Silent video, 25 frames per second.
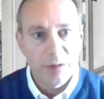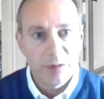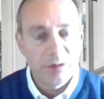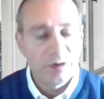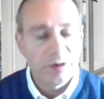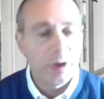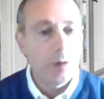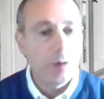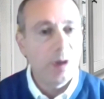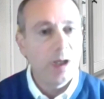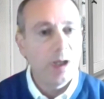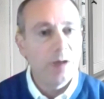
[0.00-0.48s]

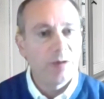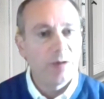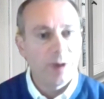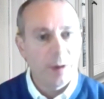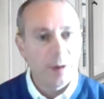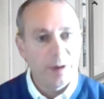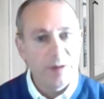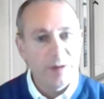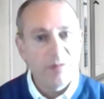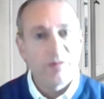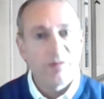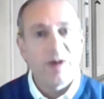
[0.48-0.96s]
So it's
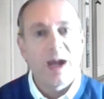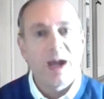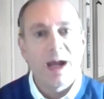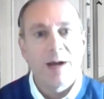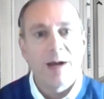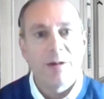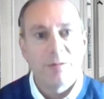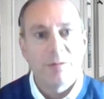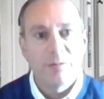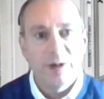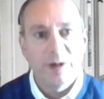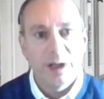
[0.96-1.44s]
only
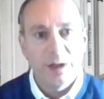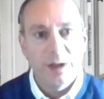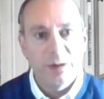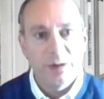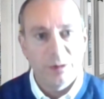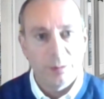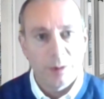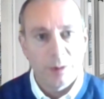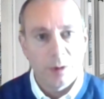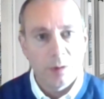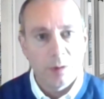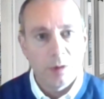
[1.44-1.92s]
fair and
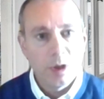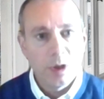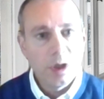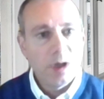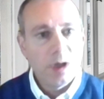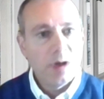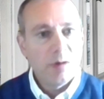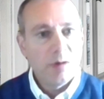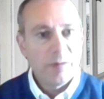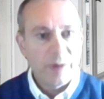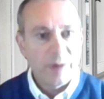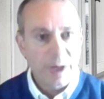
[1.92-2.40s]
reasonable
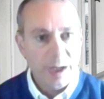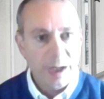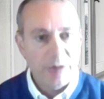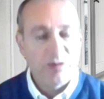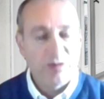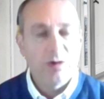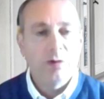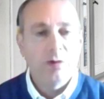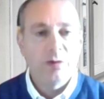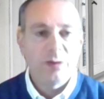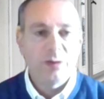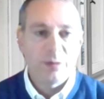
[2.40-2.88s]
for
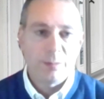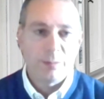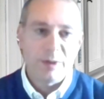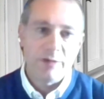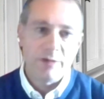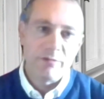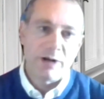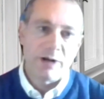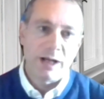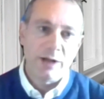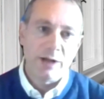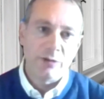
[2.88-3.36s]
issues to be
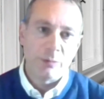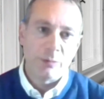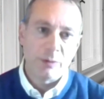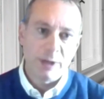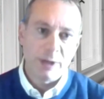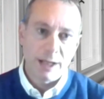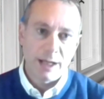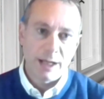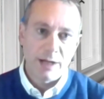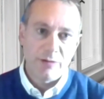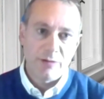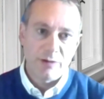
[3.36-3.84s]
raised with
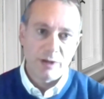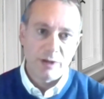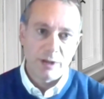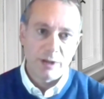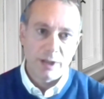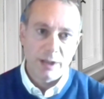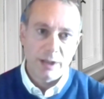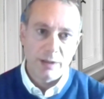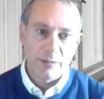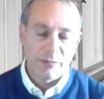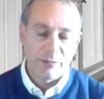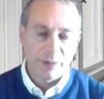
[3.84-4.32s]
the agent
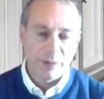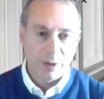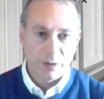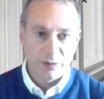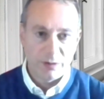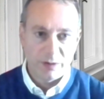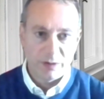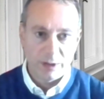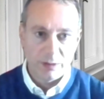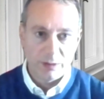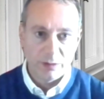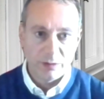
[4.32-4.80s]
in the
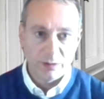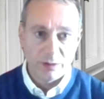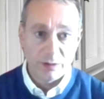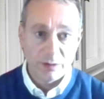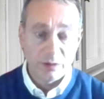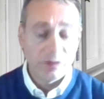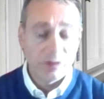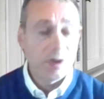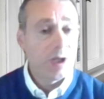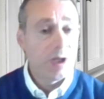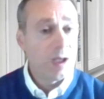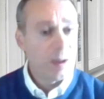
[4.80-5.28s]
first
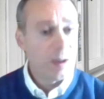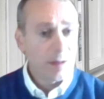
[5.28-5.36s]
instance.